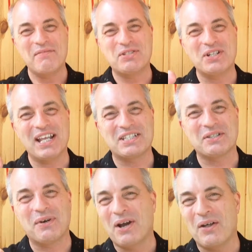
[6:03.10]
I'm sure that's
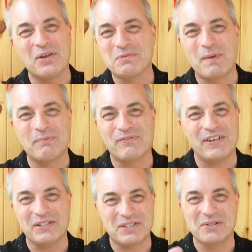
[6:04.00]
the way all those people
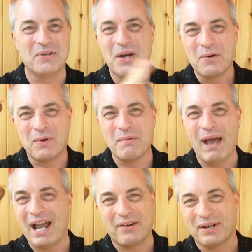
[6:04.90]
felt too, way
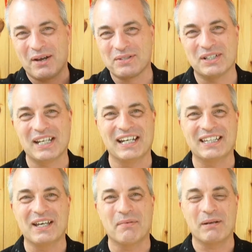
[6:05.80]
back when I was looking at them.